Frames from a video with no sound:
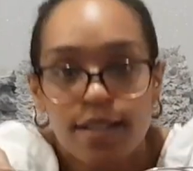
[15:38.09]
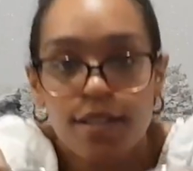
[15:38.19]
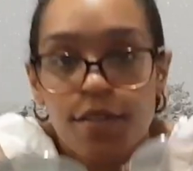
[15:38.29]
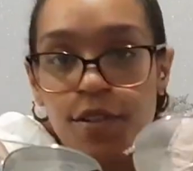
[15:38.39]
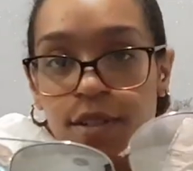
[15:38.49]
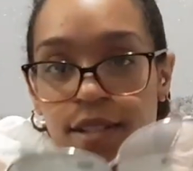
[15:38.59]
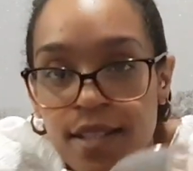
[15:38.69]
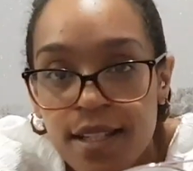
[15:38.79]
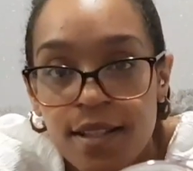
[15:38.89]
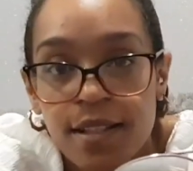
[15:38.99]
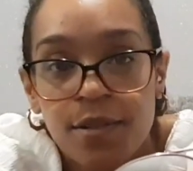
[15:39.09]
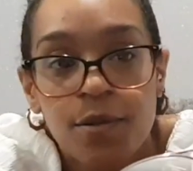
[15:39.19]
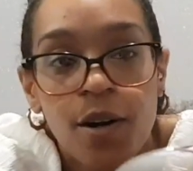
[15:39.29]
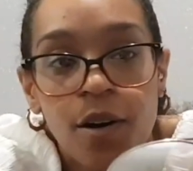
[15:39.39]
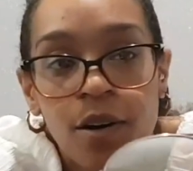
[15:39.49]
I don't know if you can see the little
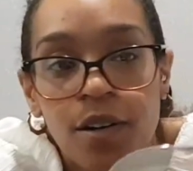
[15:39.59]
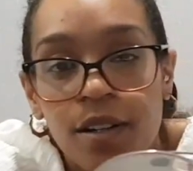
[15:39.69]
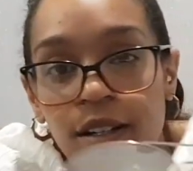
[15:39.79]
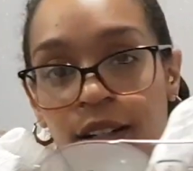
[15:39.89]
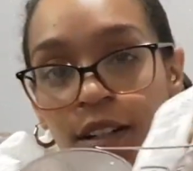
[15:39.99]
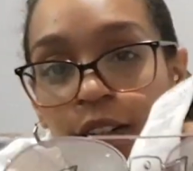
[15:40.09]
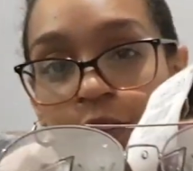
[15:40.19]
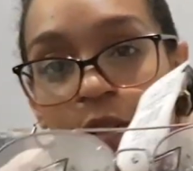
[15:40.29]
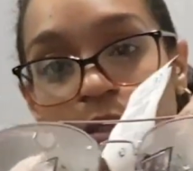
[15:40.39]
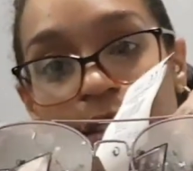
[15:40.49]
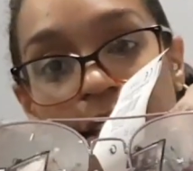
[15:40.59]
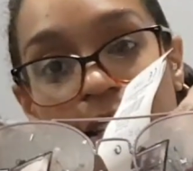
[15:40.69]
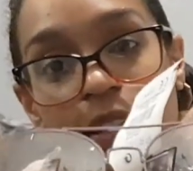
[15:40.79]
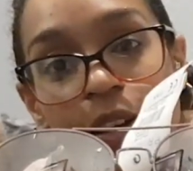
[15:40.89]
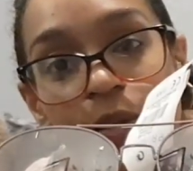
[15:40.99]
heart on
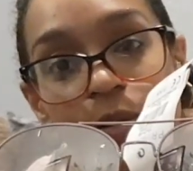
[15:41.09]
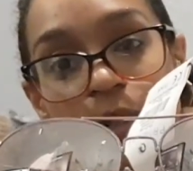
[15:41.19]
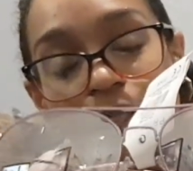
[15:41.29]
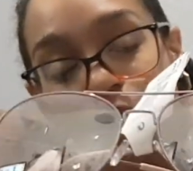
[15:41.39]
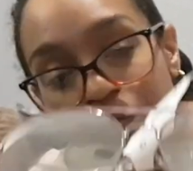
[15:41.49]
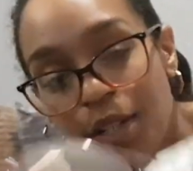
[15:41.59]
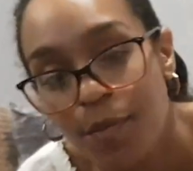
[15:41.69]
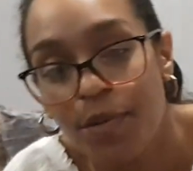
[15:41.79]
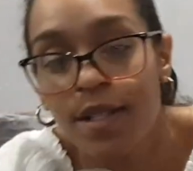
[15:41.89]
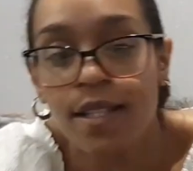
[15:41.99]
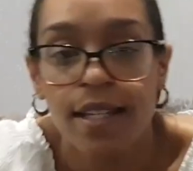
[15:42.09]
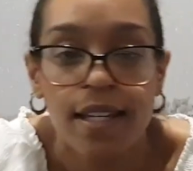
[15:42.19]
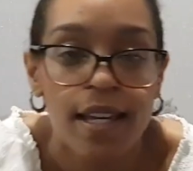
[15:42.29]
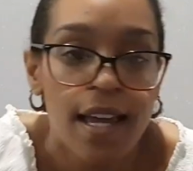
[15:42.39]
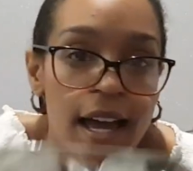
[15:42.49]
the girls' one, it's really pretty.